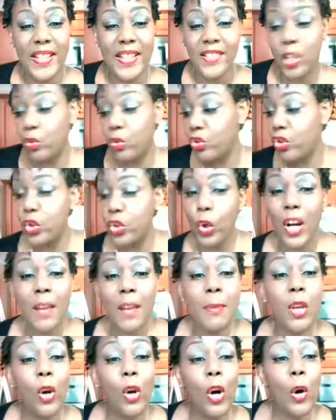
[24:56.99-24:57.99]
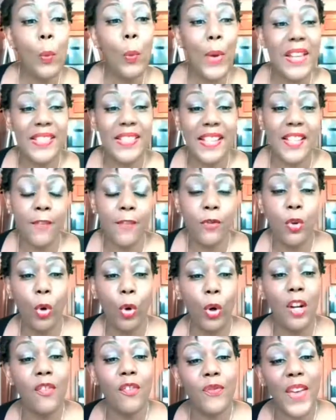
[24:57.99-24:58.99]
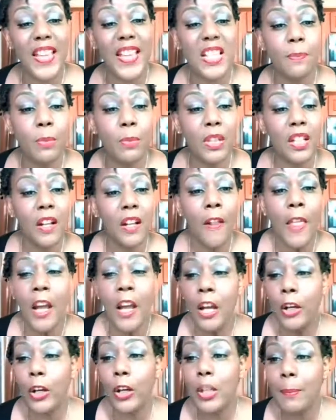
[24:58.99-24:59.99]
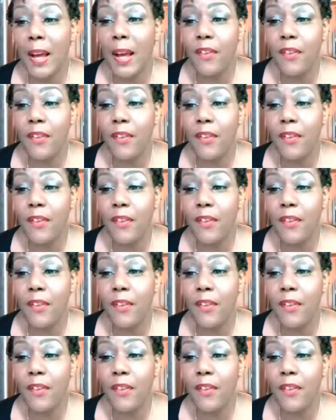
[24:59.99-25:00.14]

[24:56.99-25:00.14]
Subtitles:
So join me on Wednesdays. If you're on Facebook, go to my